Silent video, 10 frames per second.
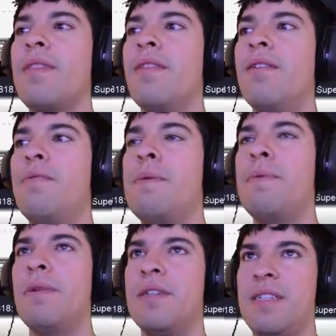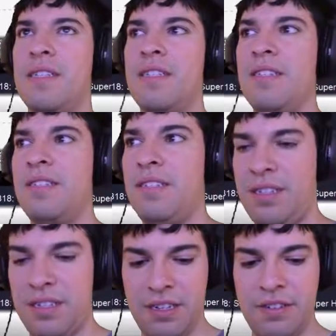or maybe we'll just
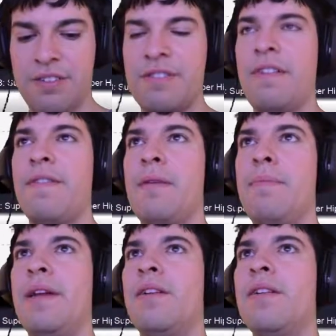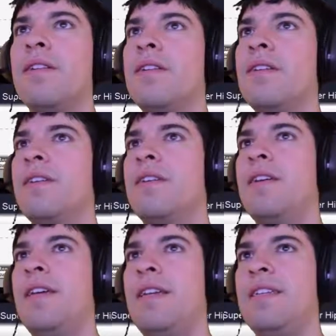do it straight from the middle
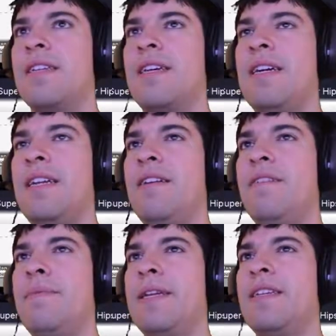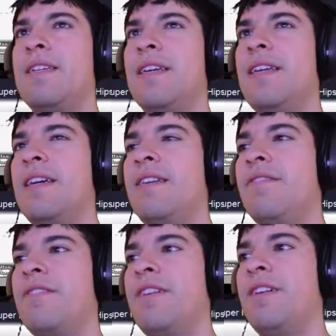and just kind of make this like negative
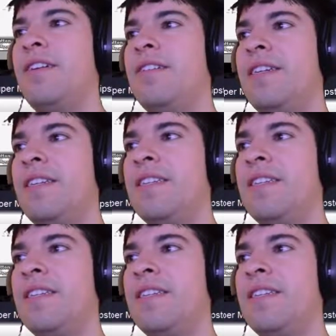300,